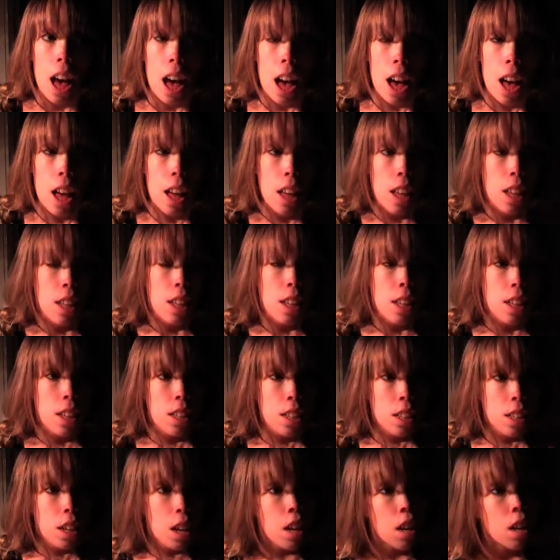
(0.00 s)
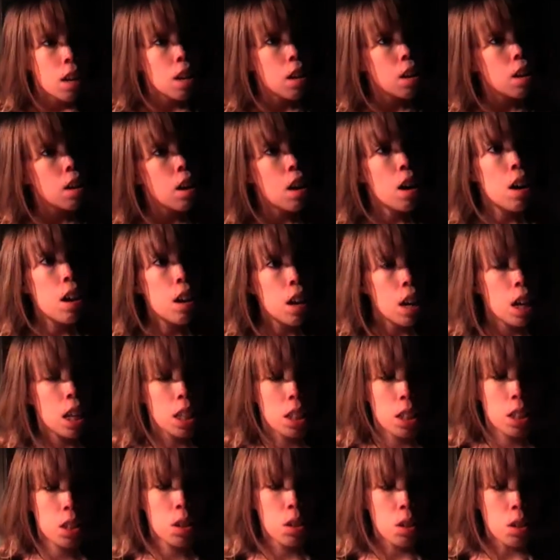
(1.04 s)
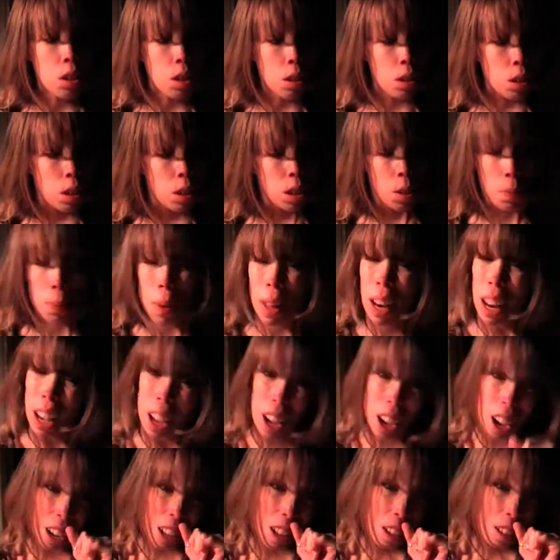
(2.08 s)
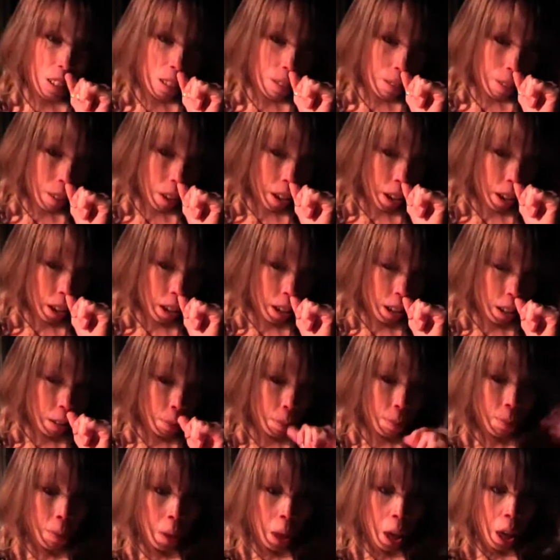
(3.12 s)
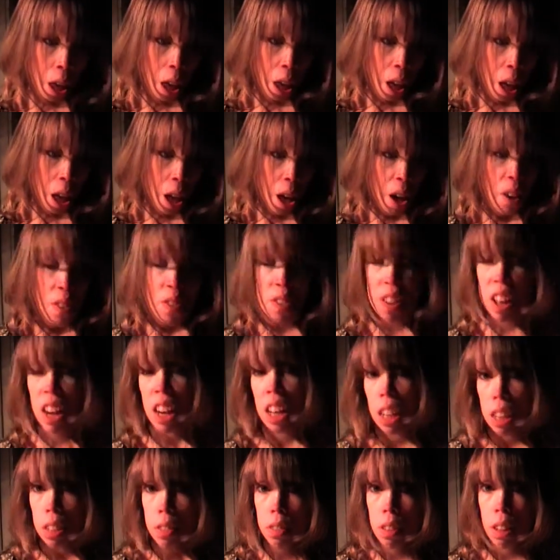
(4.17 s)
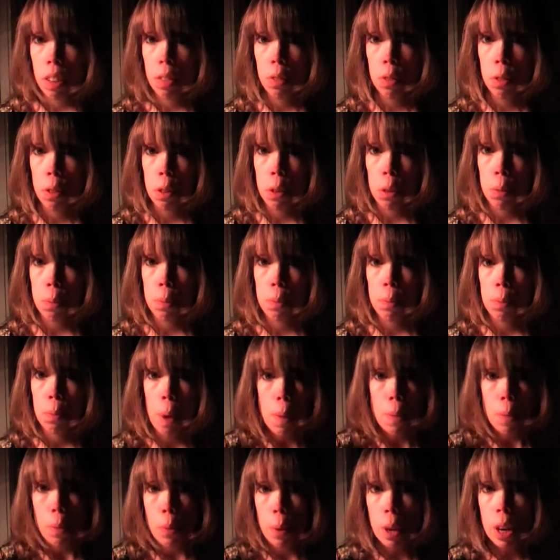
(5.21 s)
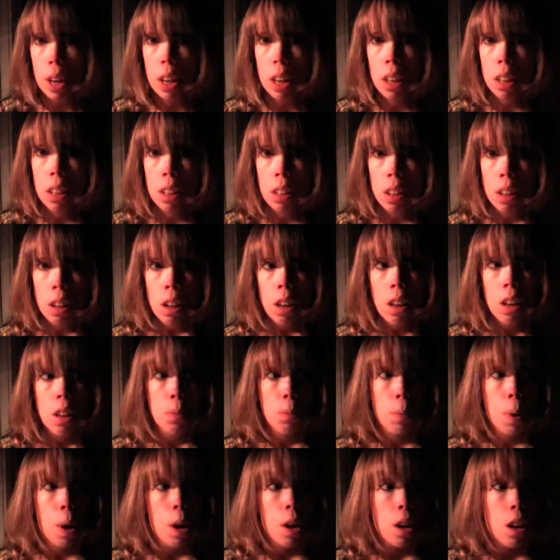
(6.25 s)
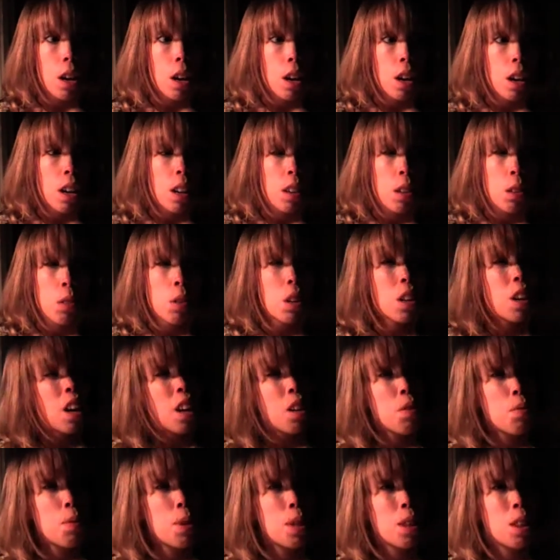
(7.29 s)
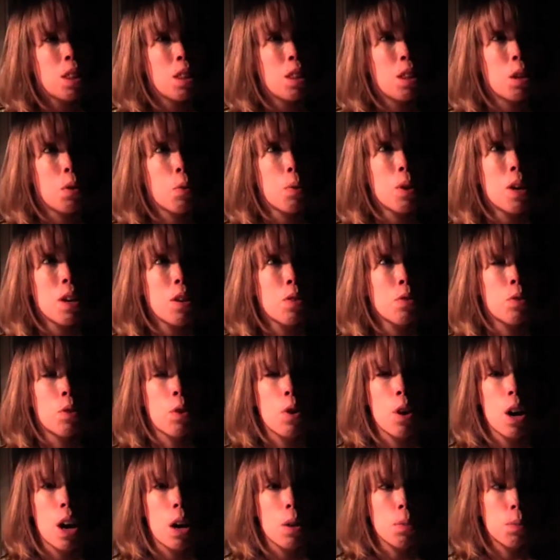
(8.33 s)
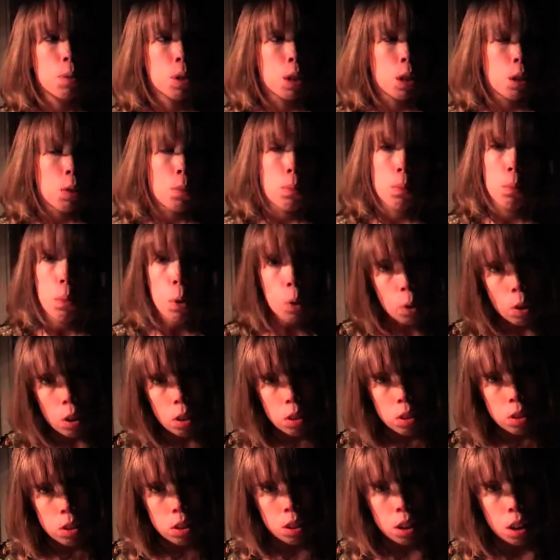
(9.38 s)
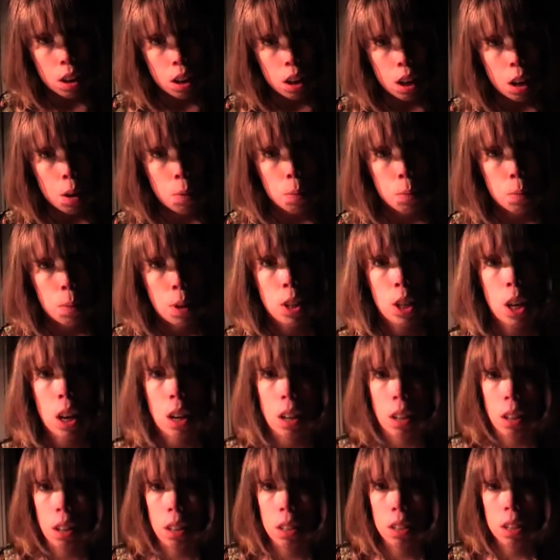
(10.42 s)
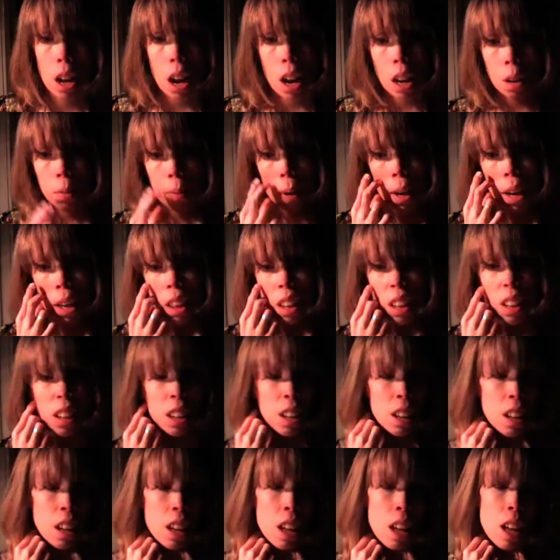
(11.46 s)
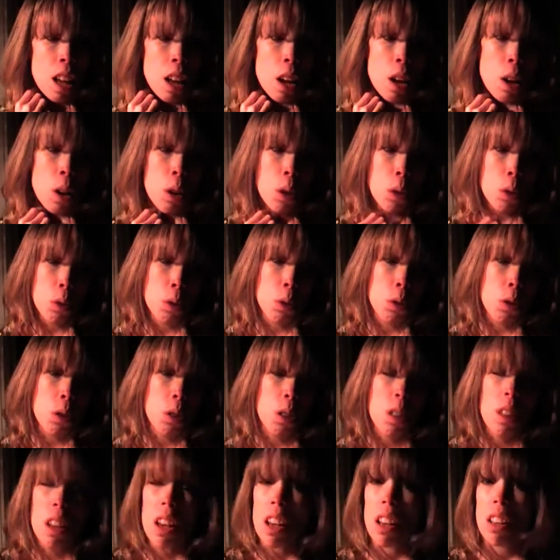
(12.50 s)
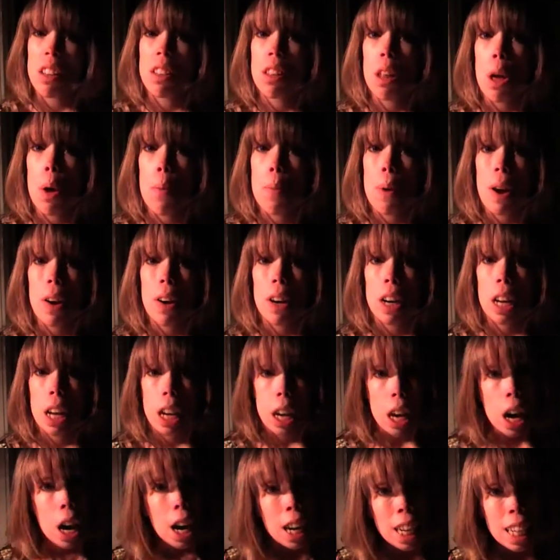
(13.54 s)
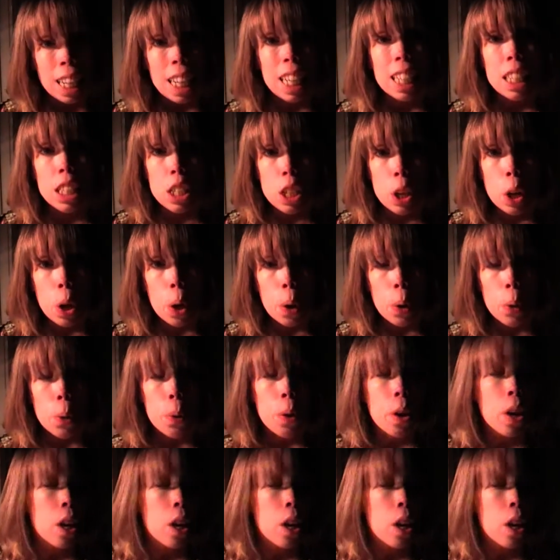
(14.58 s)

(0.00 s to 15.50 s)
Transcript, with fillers: and it's not, it's been a kind of uh, fairly uneventful baby week but uh, kind of been the week for absolute morons turning up on my channel and telling me that all sorts of things that apparently I need to know.